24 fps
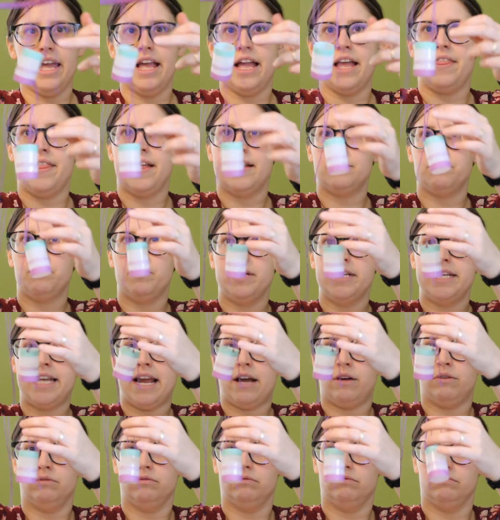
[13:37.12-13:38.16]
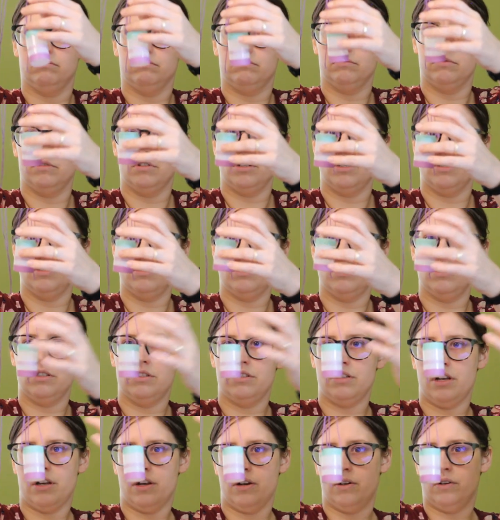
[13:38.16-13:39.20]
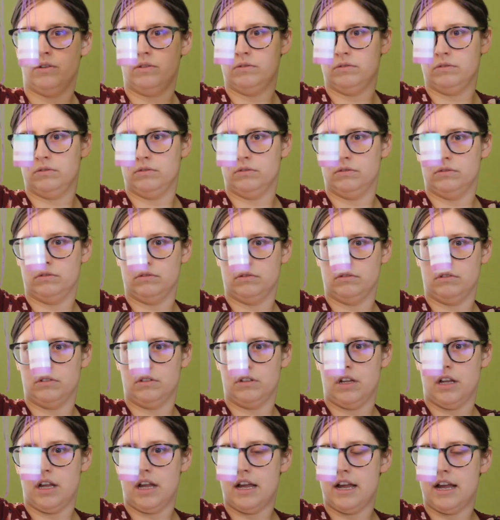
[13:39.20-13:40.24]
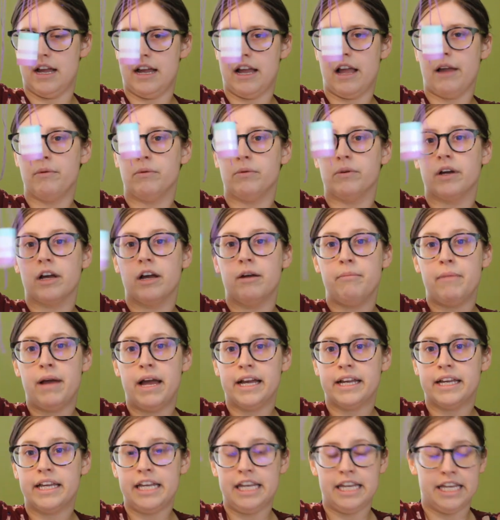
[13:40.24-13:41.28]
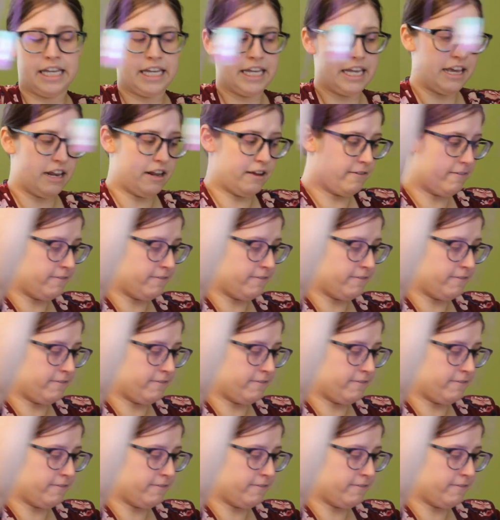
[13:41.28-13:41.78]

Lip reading: And that's one down. So I will come back in a